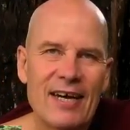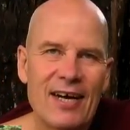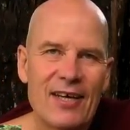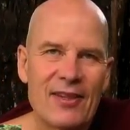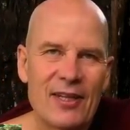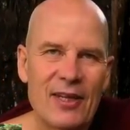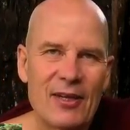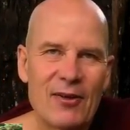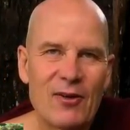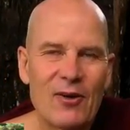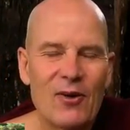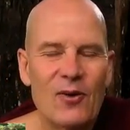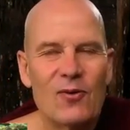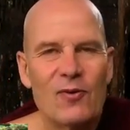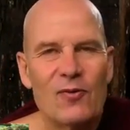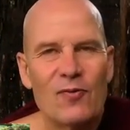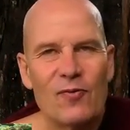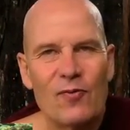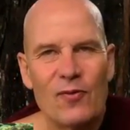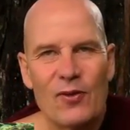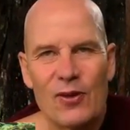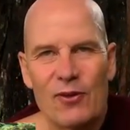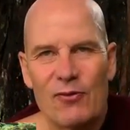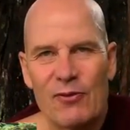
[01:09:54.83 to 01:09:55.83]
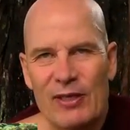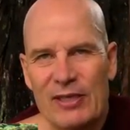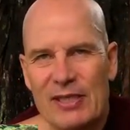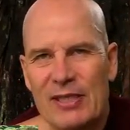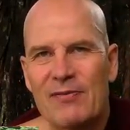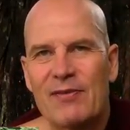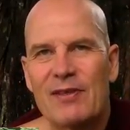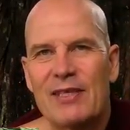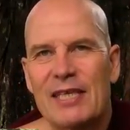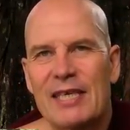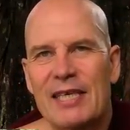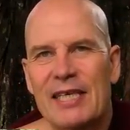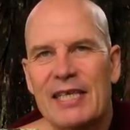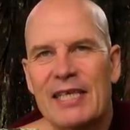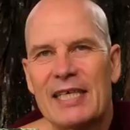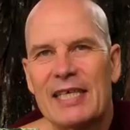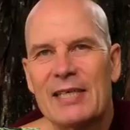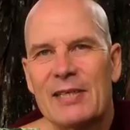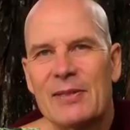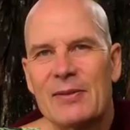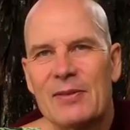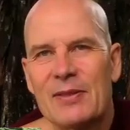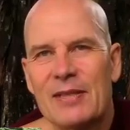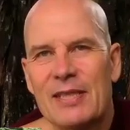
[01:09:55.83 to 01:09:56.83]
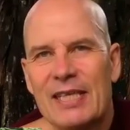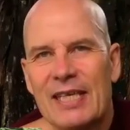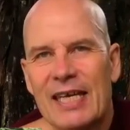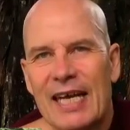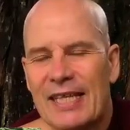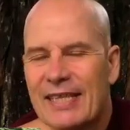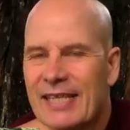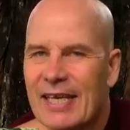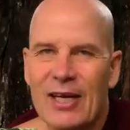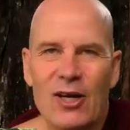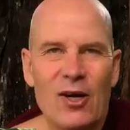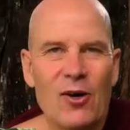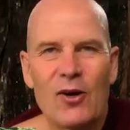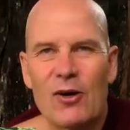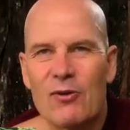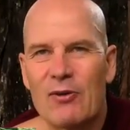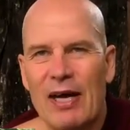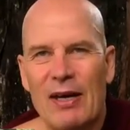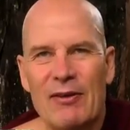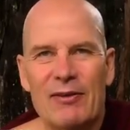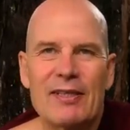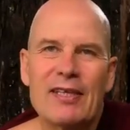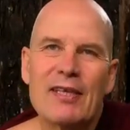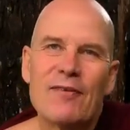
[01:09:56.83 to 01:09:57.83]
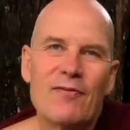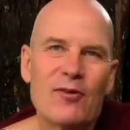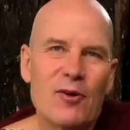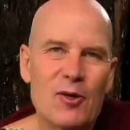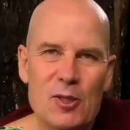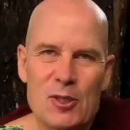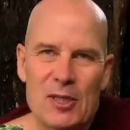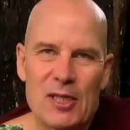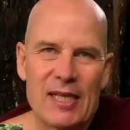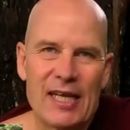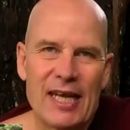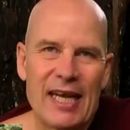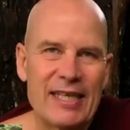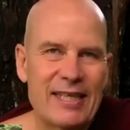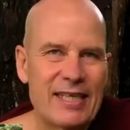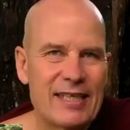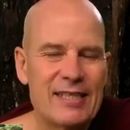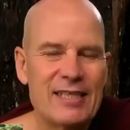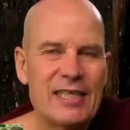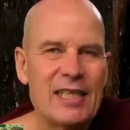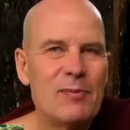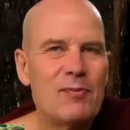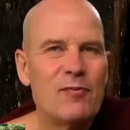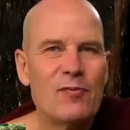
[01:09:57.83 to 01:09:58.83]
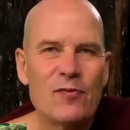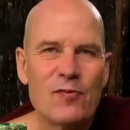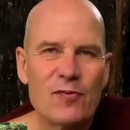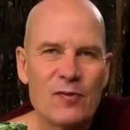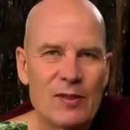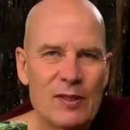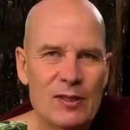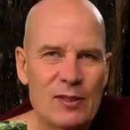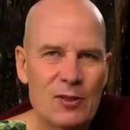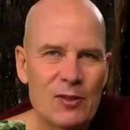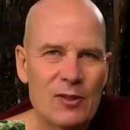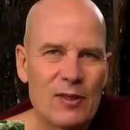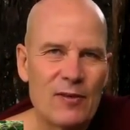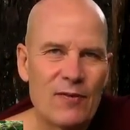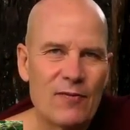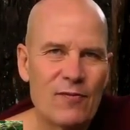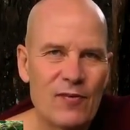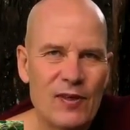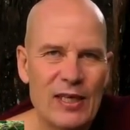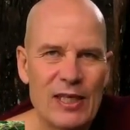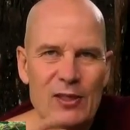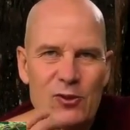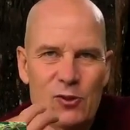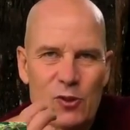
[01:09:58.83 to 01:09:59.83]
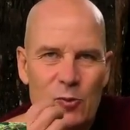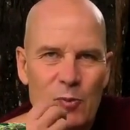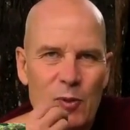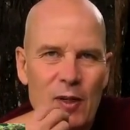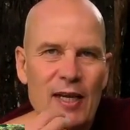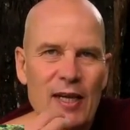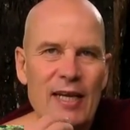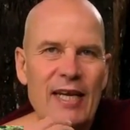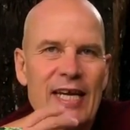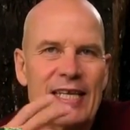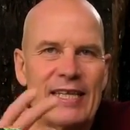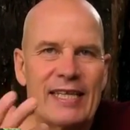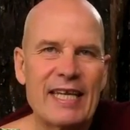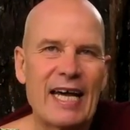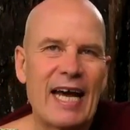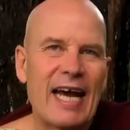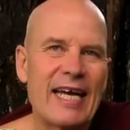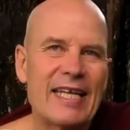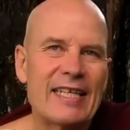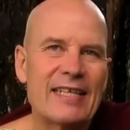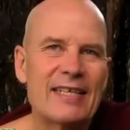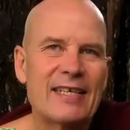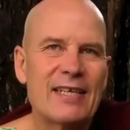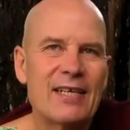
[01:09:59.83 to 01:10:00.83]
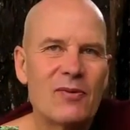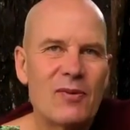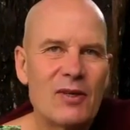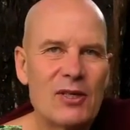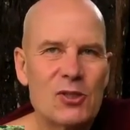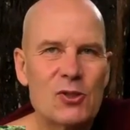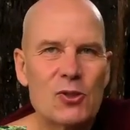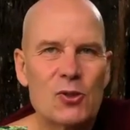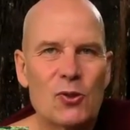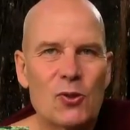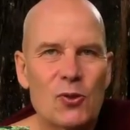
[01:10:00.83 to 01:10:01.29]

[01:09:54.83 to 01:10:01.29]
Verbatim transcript: on their own for the rest of the year. And they go around in the forest at night. They feed typically at night when it's